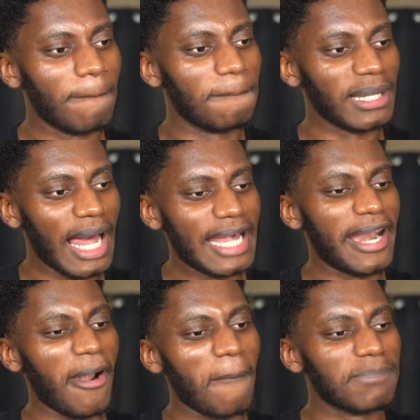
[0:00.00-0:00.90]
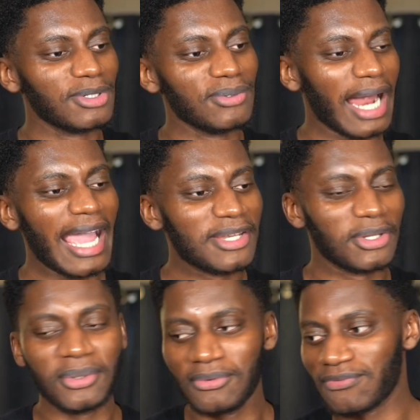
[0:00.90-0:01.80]
blonde-haired, blue-eyed
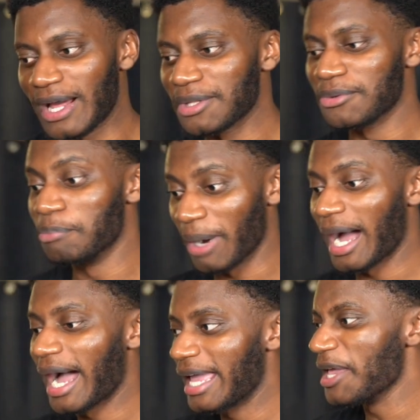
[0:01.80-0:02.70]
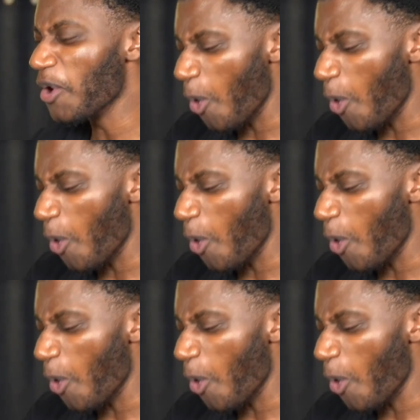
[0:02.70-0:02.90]
dude followed by